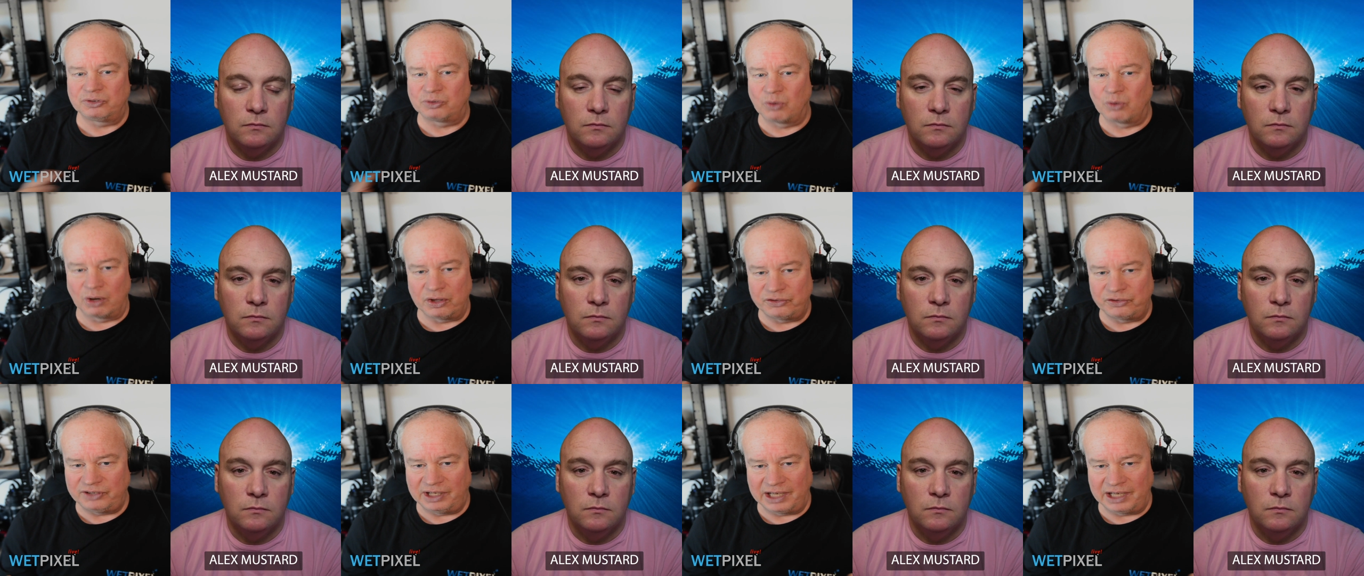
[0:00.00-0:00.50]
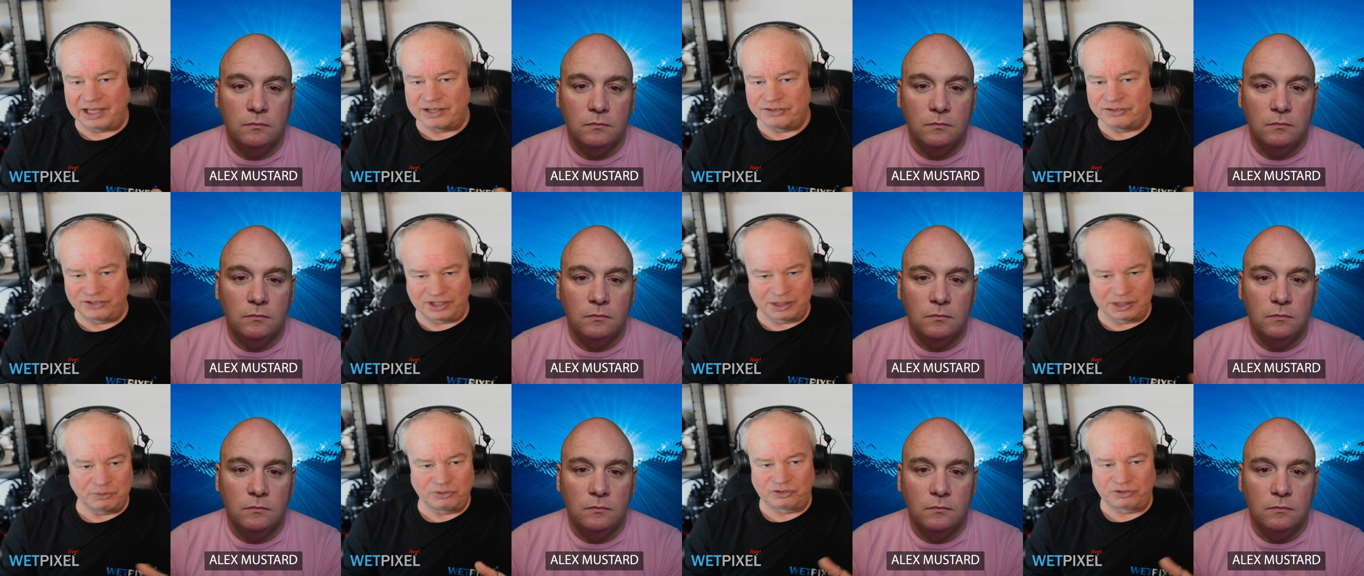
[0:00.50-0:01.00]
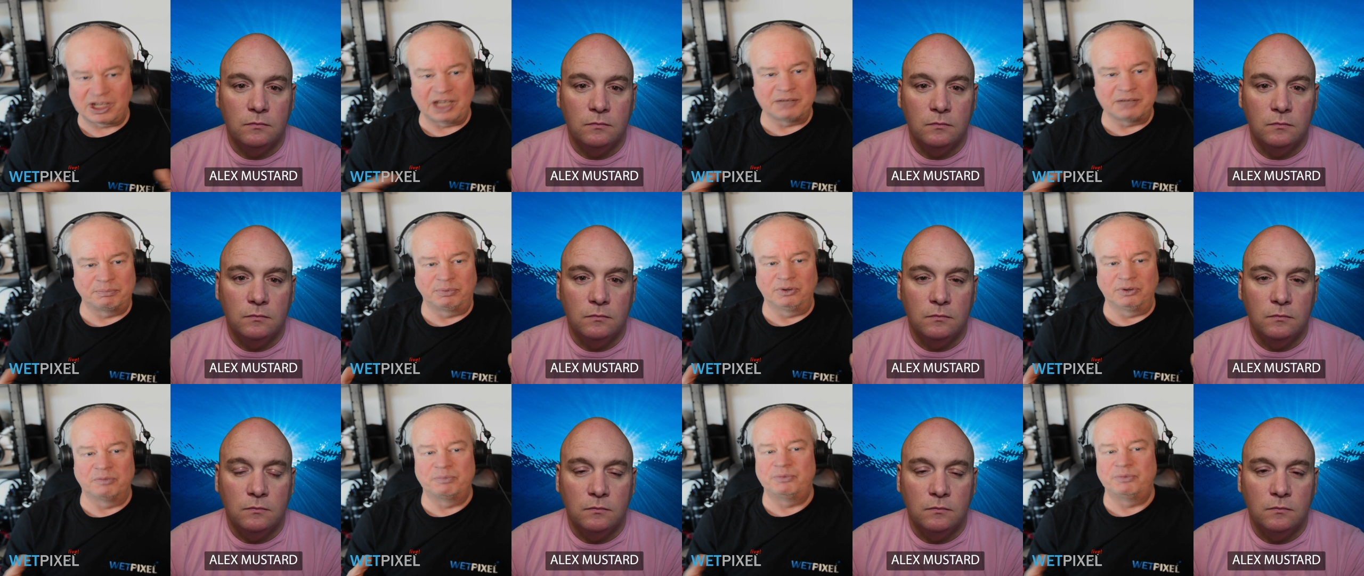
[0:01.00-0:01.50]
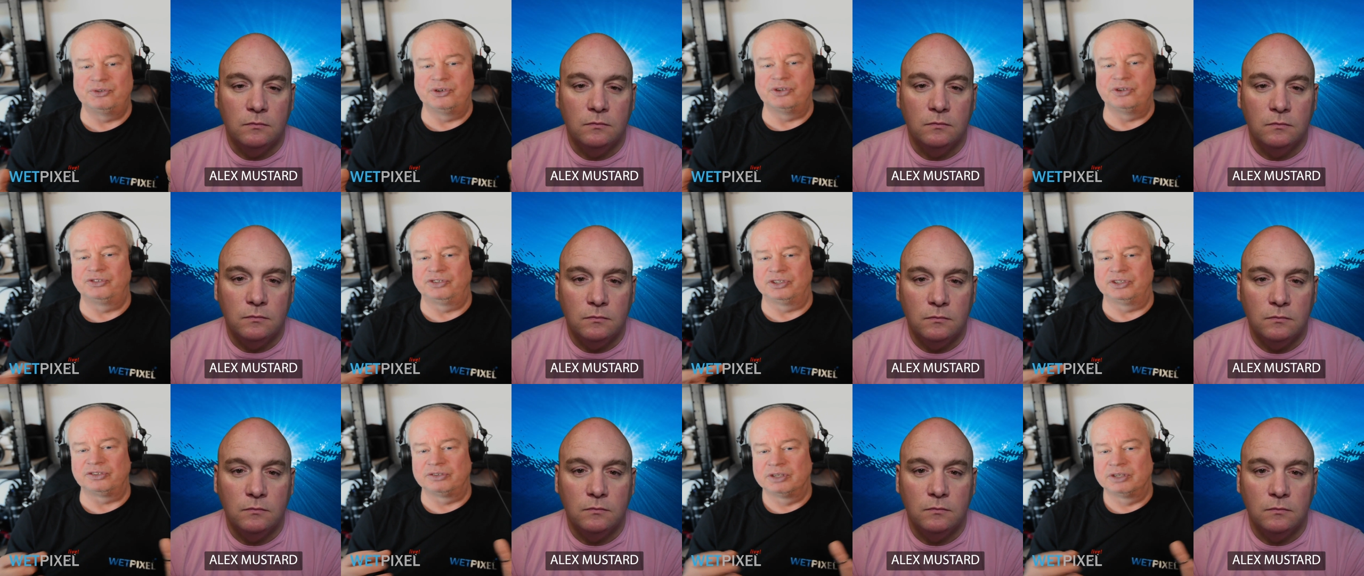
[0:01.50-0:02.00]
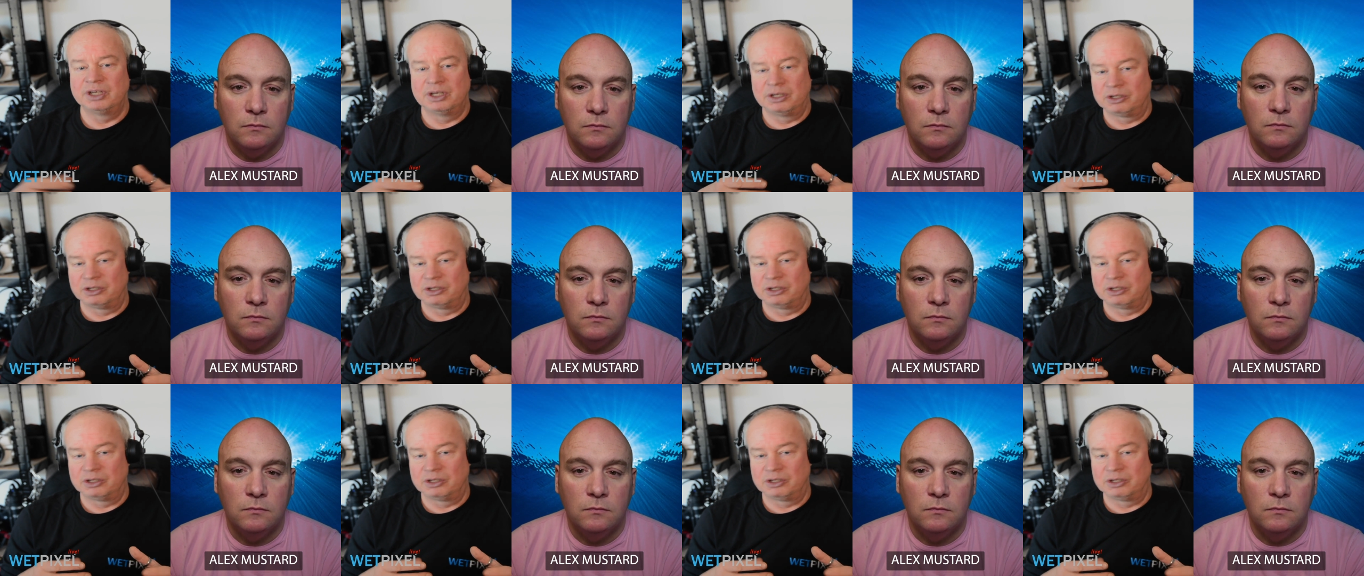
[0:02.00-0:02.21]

Speaker 1: it was a quality lens and it was capable of producing